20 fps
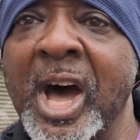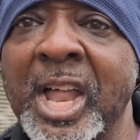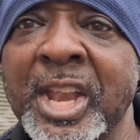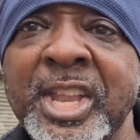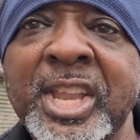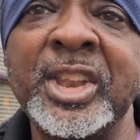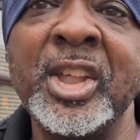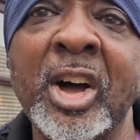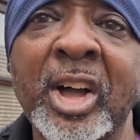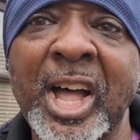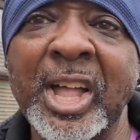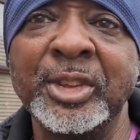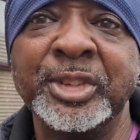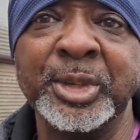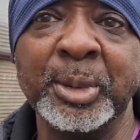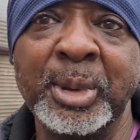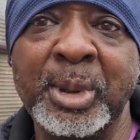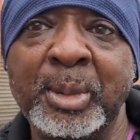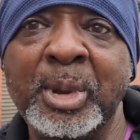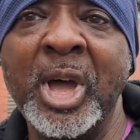and
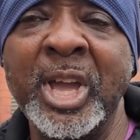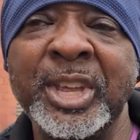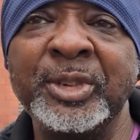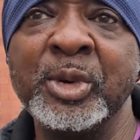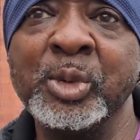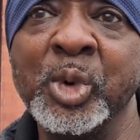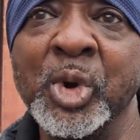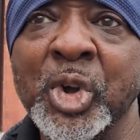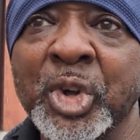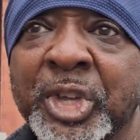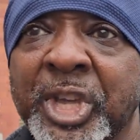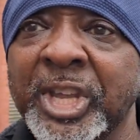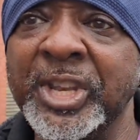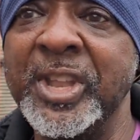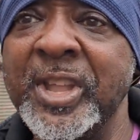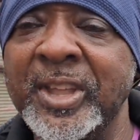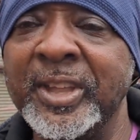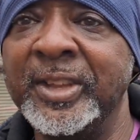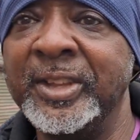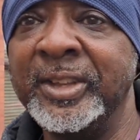some of them are not even
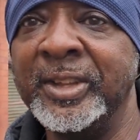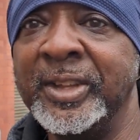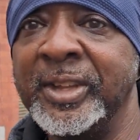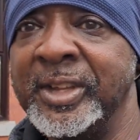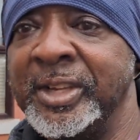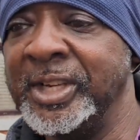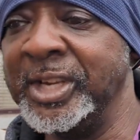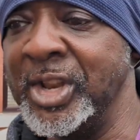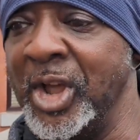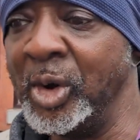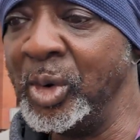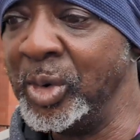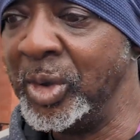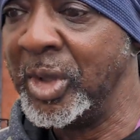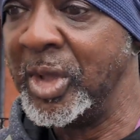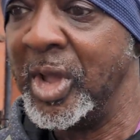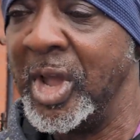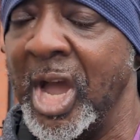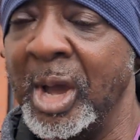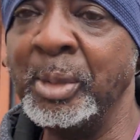working. You know,
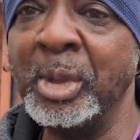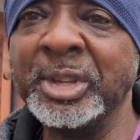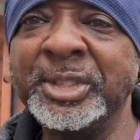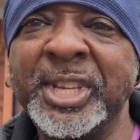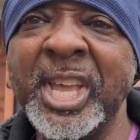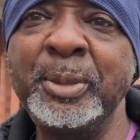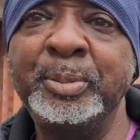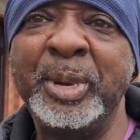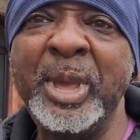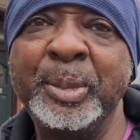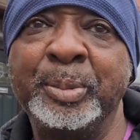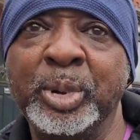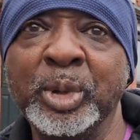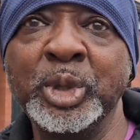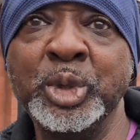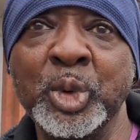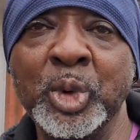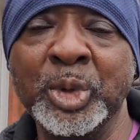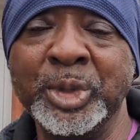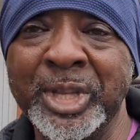I'm not saying
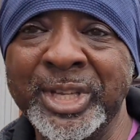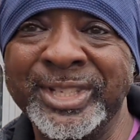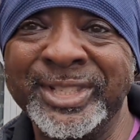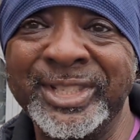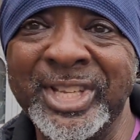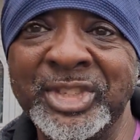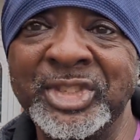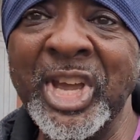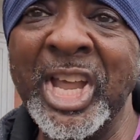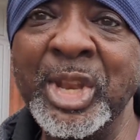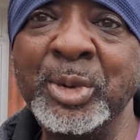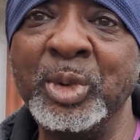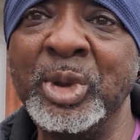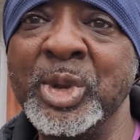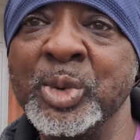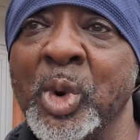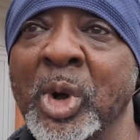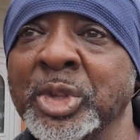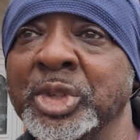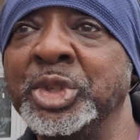people who are the
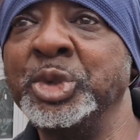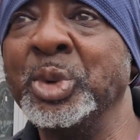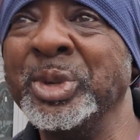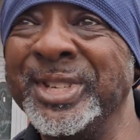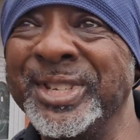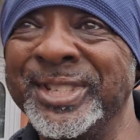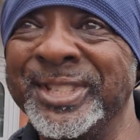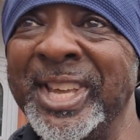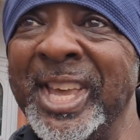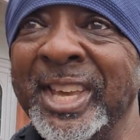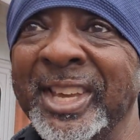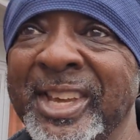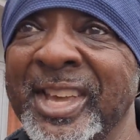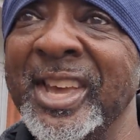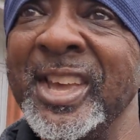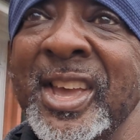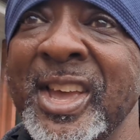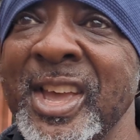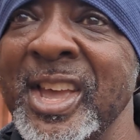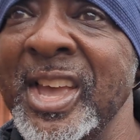genuine ones who are
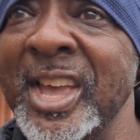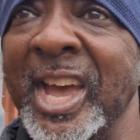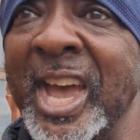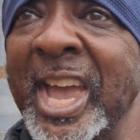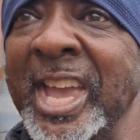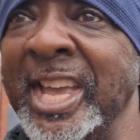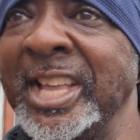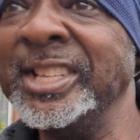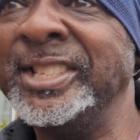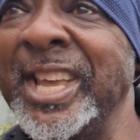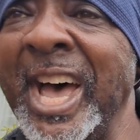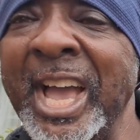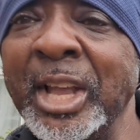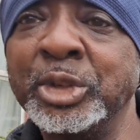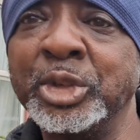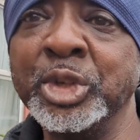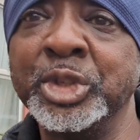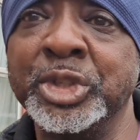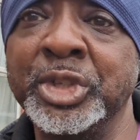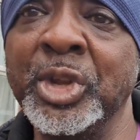sick ain't
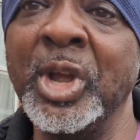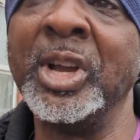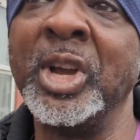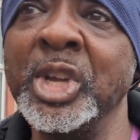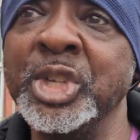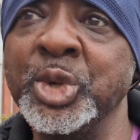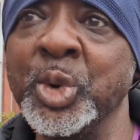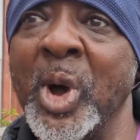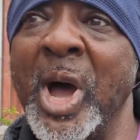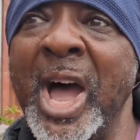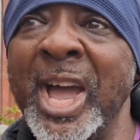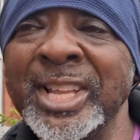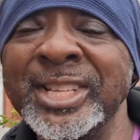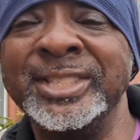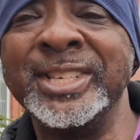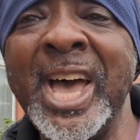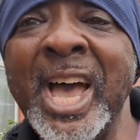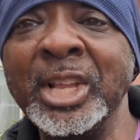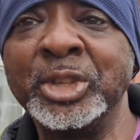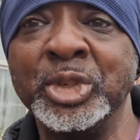entitled to that, because you are
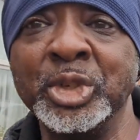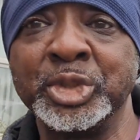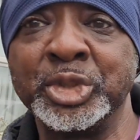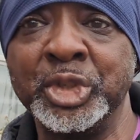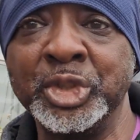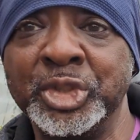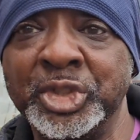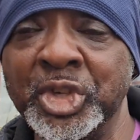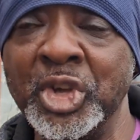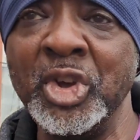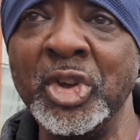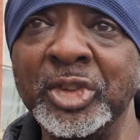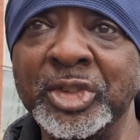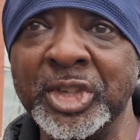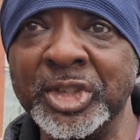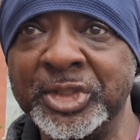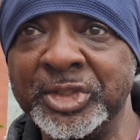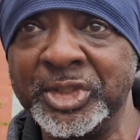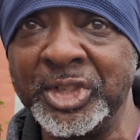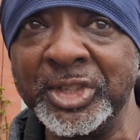entitled
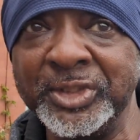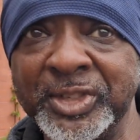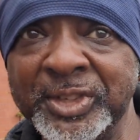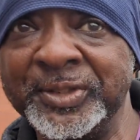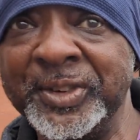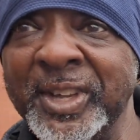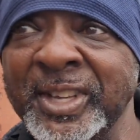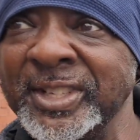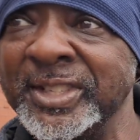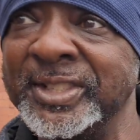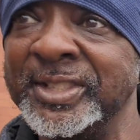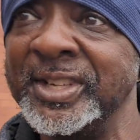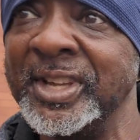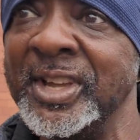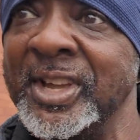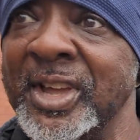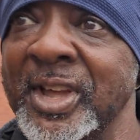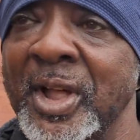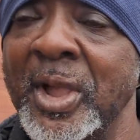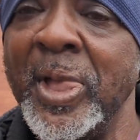to things.
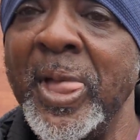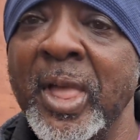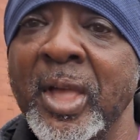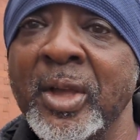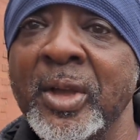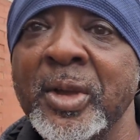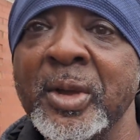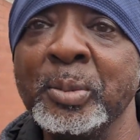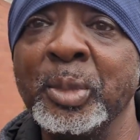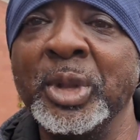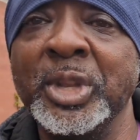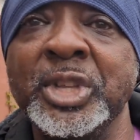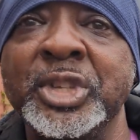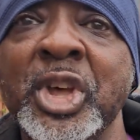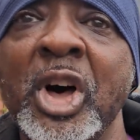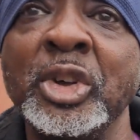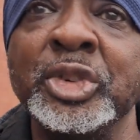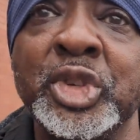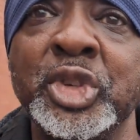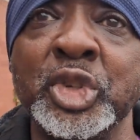But
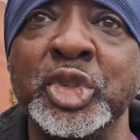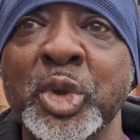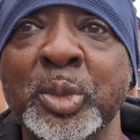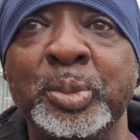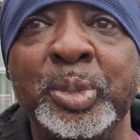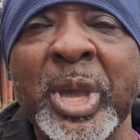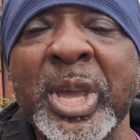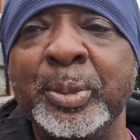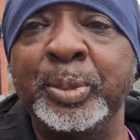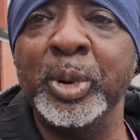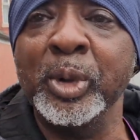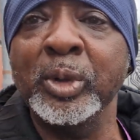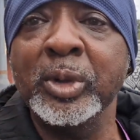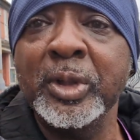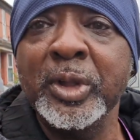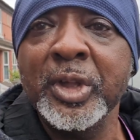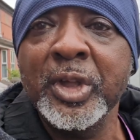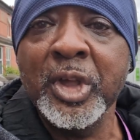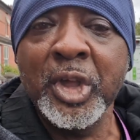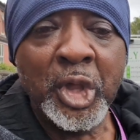there's also some
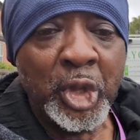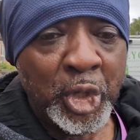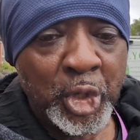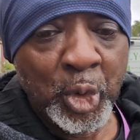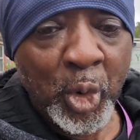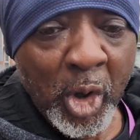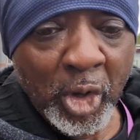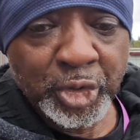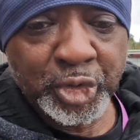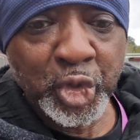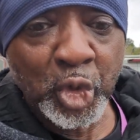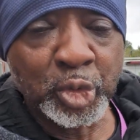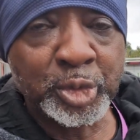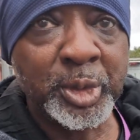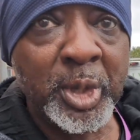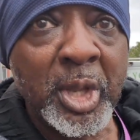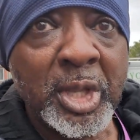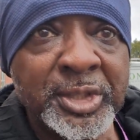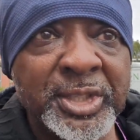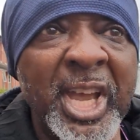people who also
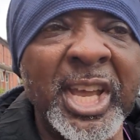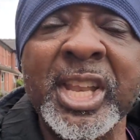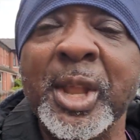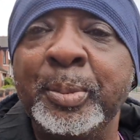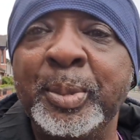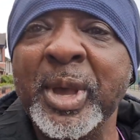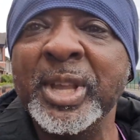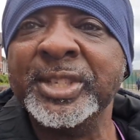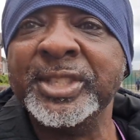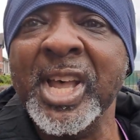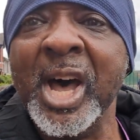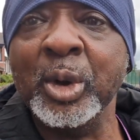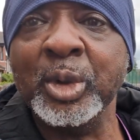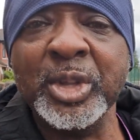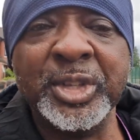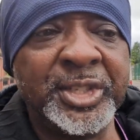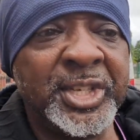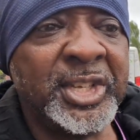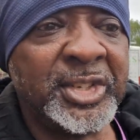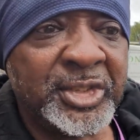take the piss out
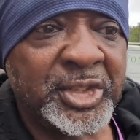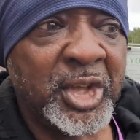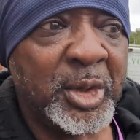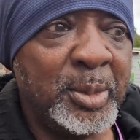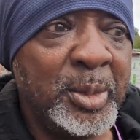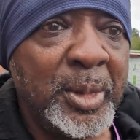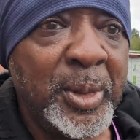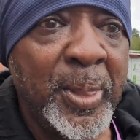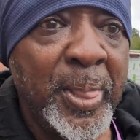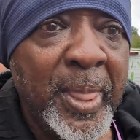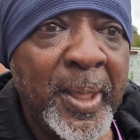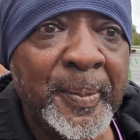of the system,